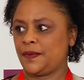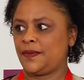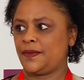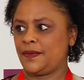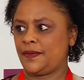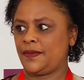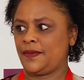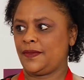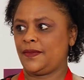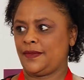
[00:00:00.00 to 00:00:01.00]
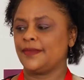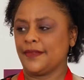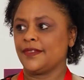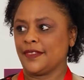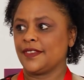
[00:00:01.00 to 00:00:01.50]
win it,
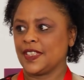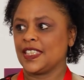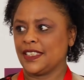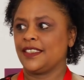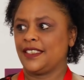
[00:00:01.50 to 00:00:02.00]
it's amazing.